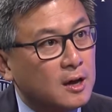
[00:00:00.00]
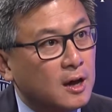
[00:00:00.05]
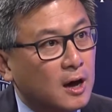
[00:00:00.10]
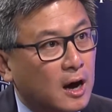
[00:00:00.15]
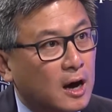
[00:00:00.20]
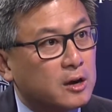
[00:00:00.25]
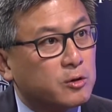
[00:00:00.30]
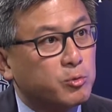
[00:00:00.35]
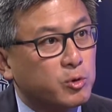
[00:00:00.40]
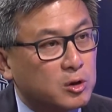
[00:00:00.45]

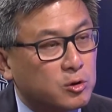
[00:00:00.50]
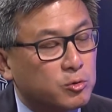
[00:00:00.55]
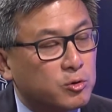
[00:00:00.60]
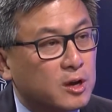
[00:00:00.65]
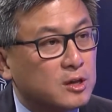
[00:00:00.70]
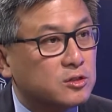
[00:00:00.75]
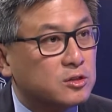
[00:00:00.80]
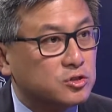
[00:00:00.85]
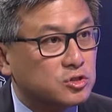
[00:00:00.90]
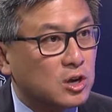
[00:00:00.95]
How do we
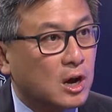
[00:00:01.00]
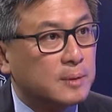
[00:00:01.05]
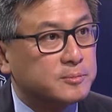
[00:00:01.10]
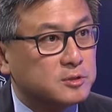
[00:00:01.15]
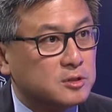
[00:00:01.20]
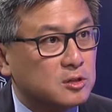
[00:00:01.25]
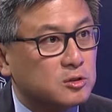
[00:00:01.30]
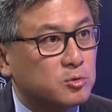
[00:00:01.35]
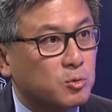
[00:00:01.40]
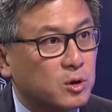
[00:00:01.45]
create the
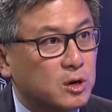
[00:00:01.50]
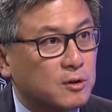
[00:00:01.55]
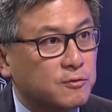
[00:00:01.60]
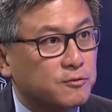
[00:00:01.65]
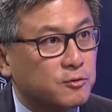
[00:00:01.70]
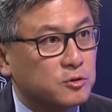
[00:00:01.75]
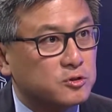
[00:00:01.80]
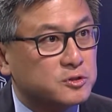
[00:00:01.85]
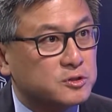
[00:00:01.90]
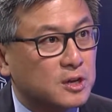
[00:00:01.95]
jobs of the
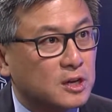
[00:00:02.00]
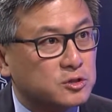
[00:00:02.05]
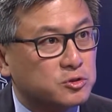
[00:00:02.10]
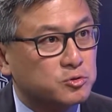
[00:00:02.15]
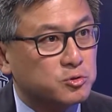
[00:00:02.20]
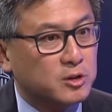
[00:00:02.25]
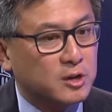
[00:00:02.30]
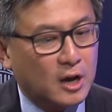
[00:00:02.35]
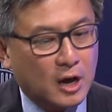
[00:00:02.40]
21st century?